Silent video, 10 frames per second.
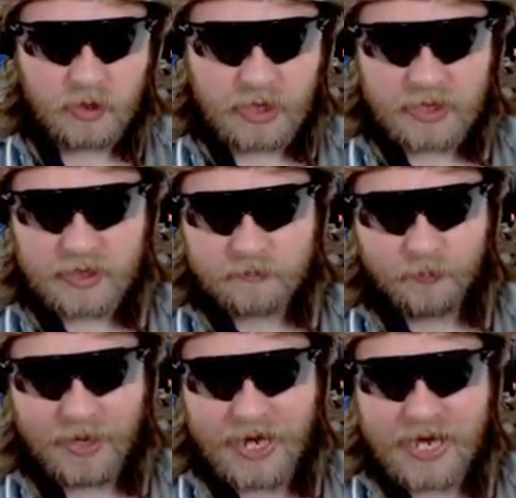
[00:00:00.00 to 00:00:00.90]
I got
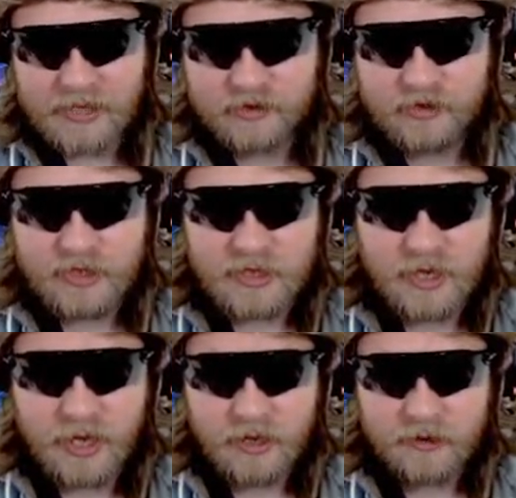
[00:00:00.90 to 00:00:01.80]
past the
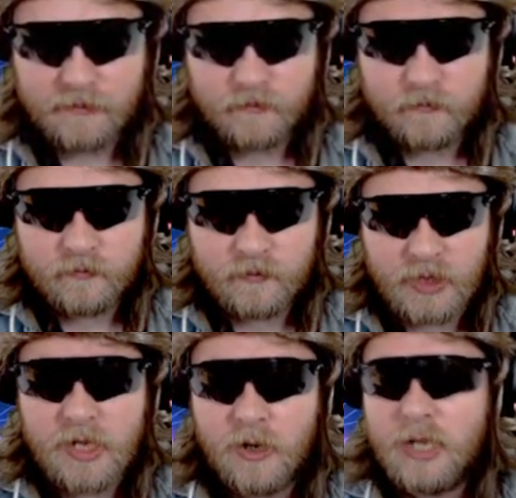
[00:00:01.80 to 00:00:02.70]
uh, you
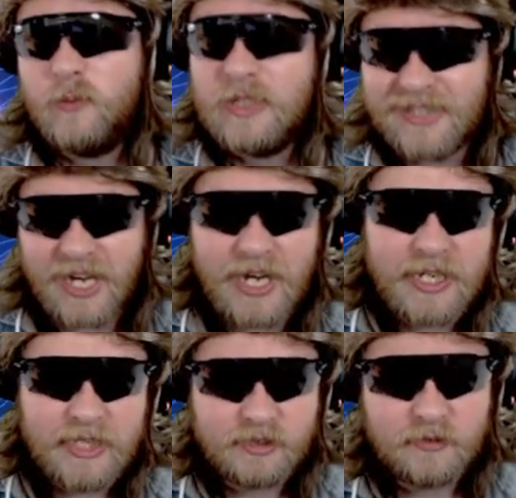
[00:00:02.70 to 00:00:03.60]
know, like we
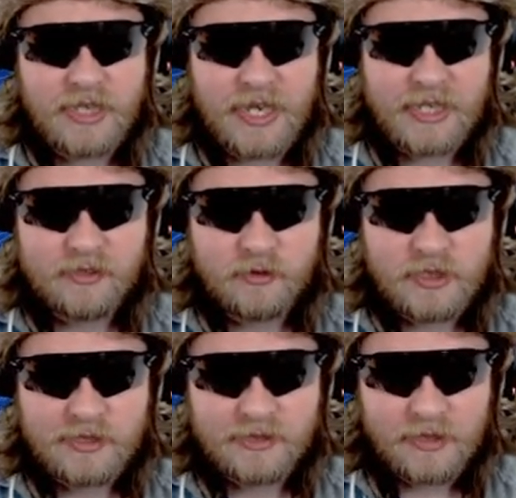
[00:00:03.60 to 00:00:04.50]
died, so then I had to do the
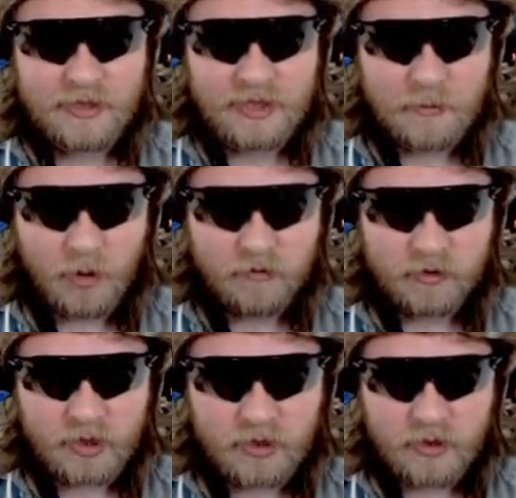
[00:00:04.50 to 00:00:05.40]
entire game over
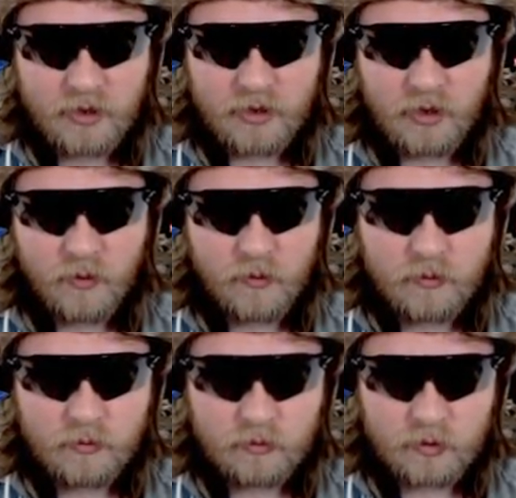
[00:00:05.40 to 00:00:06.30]
again. Oh,
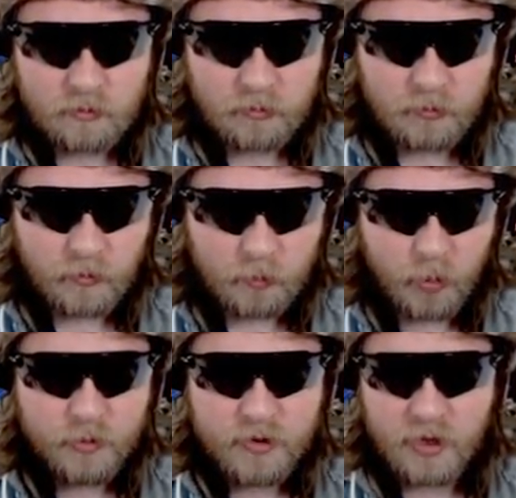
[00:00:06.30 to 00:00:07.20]

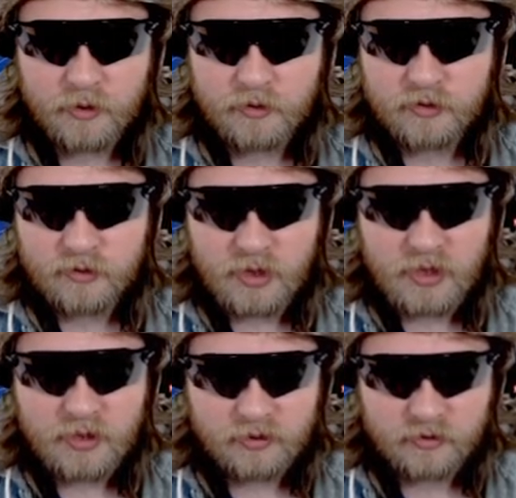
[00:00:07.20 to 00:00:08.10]
both cutters,
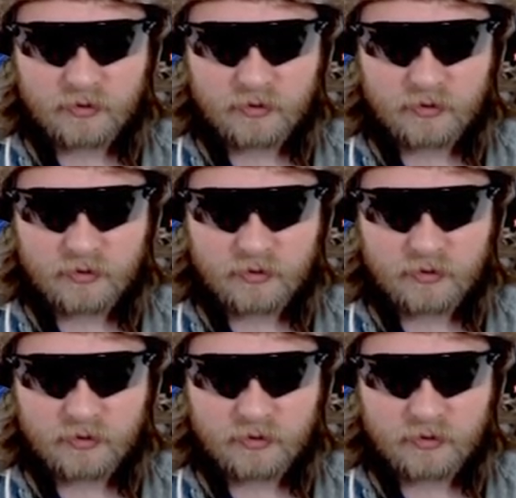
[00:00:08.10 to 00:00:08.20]
nice.